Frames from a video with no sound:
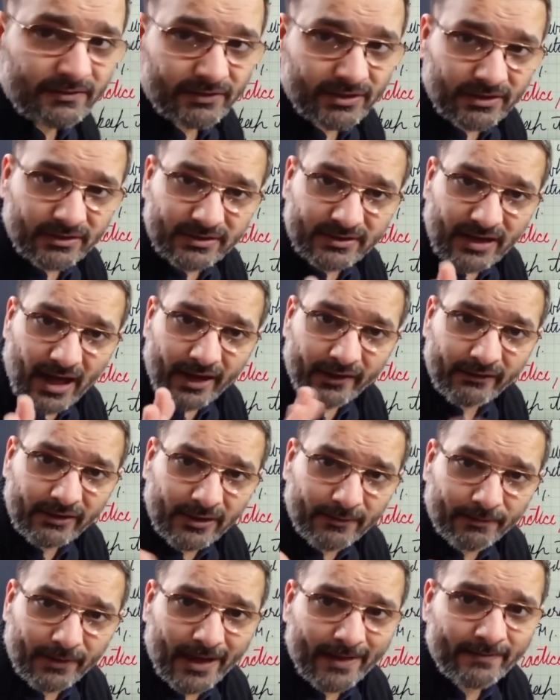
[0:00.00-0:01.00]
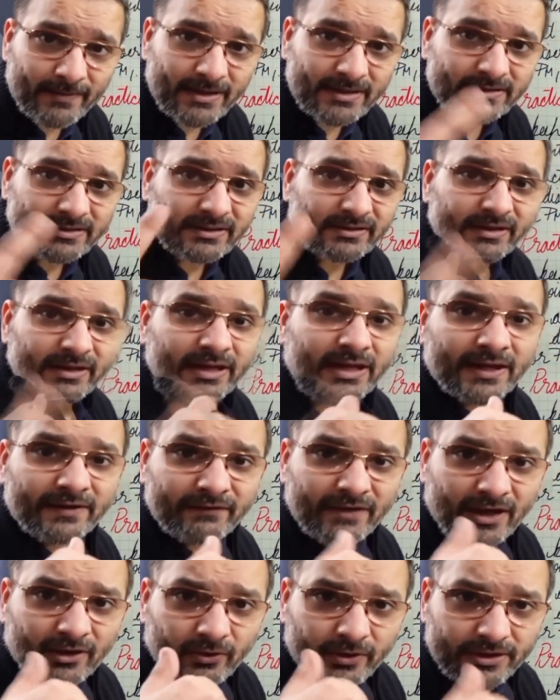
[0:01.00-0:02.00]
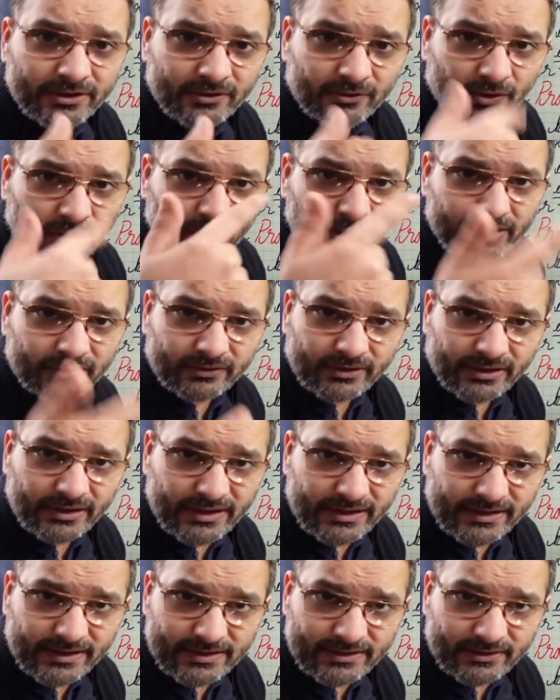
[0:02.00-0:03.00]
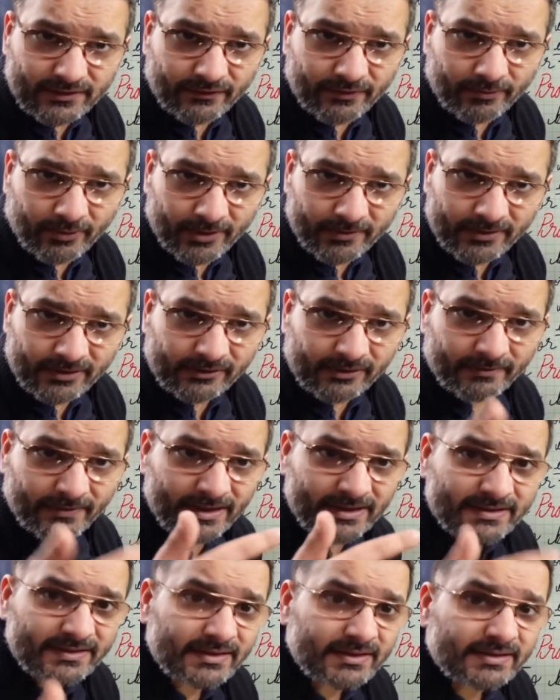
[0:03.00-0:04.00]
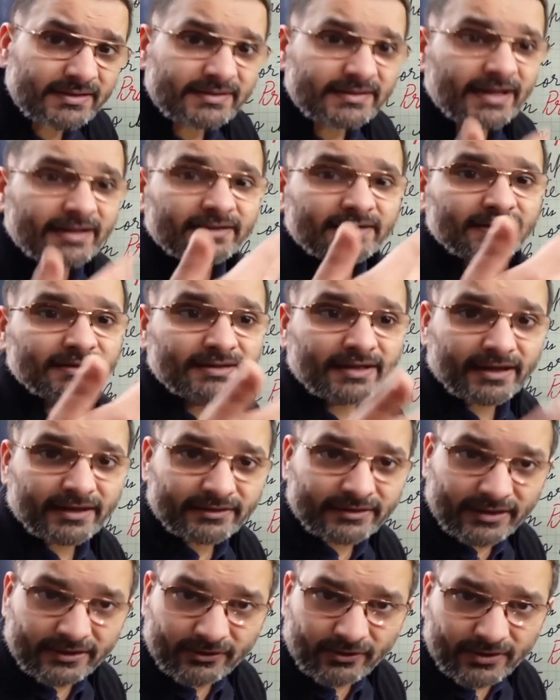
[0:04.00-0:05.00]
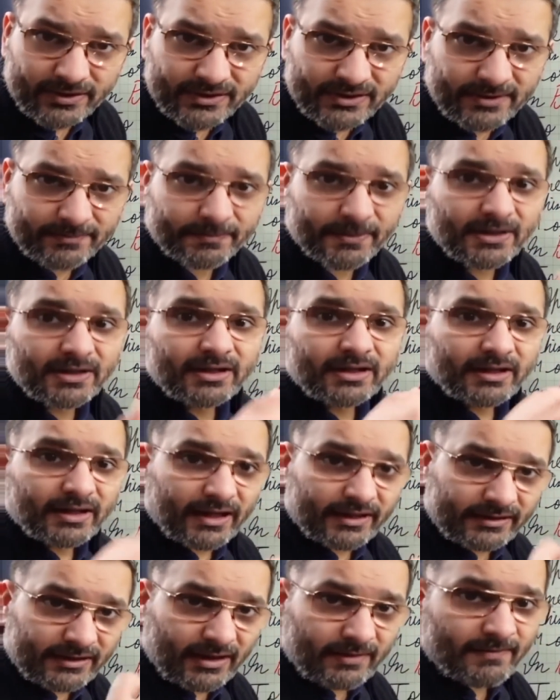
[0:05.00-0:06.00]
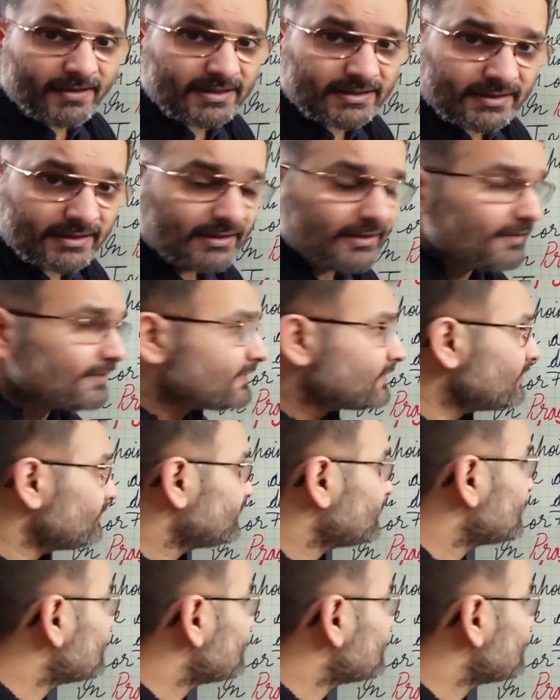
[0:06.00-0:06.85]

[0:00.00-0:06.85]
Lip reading: We're starting with the Prime Minister, then we are going to go into the details of appointment of the ministers, then their tenureship, and then basically resume the